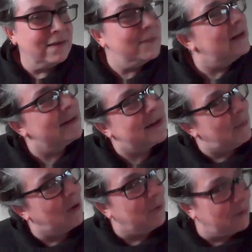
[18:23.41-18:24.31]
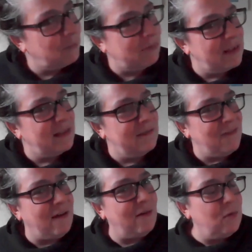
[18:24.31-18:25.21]
And I'm like, come on, it was pretty
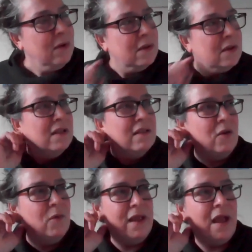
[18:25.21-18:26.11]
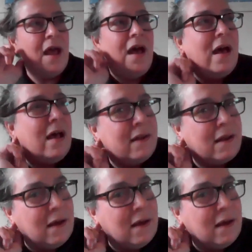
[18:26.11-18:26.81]
feral. So we had,